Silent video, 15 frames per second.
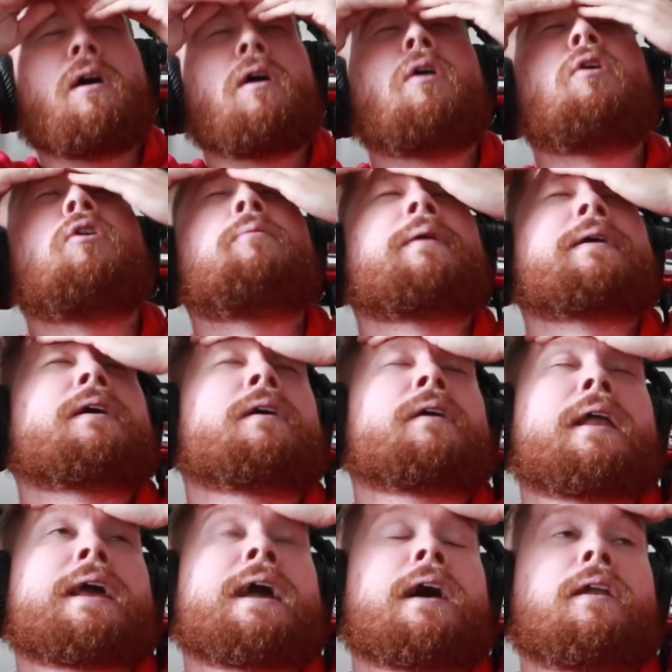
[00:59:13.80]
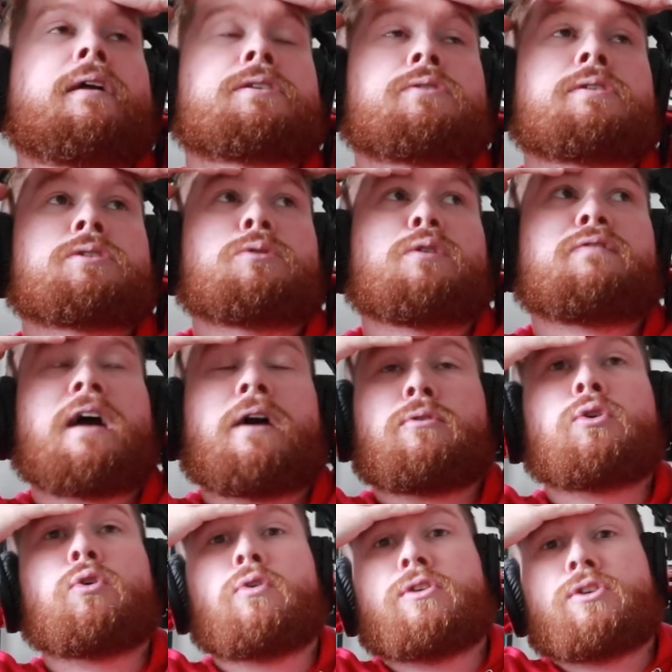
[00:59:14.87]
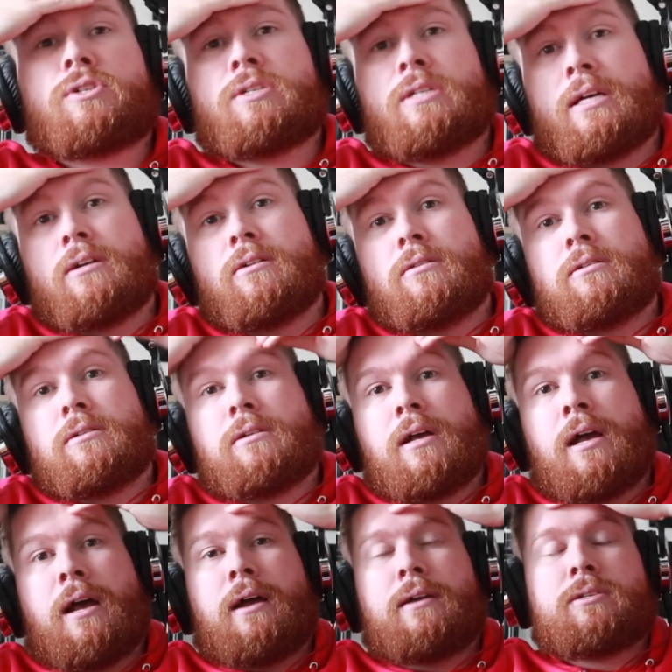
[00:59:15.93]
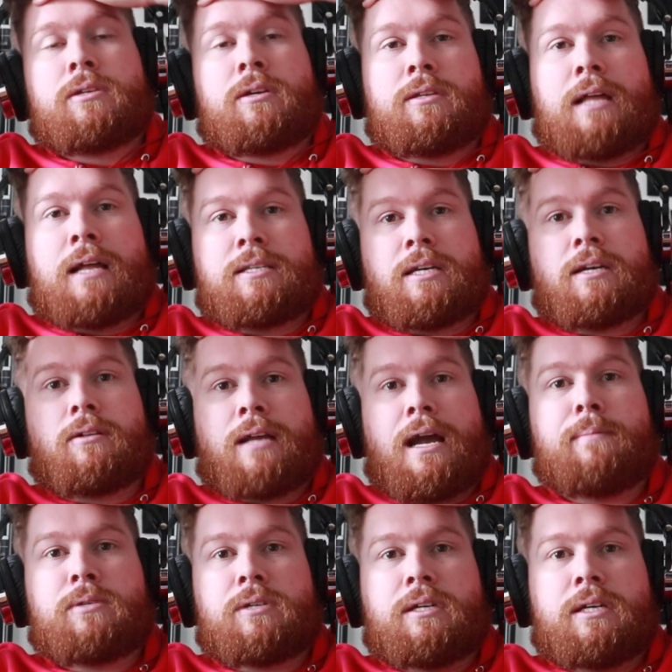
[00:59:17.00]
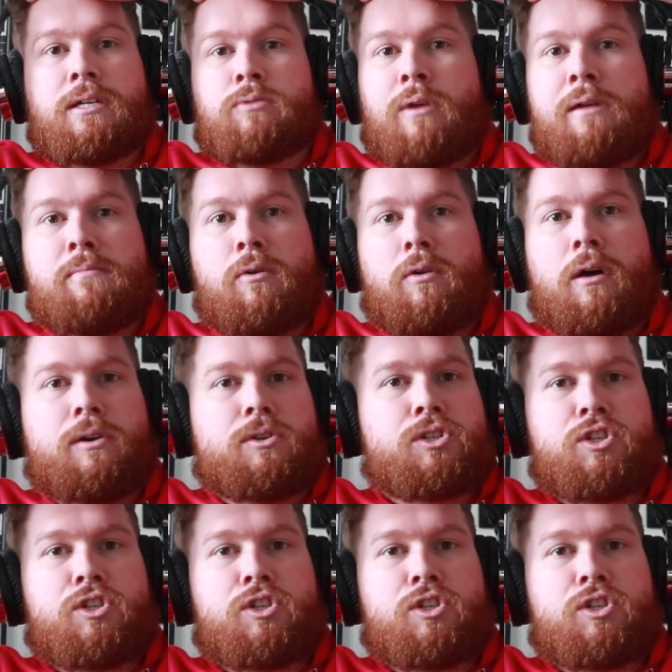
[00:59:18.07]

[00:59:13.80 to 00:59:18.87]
Oh my God, I cannot stress enough how gorgeous Dingle, uh, that Dingle campsite is, Rainbow Lodge.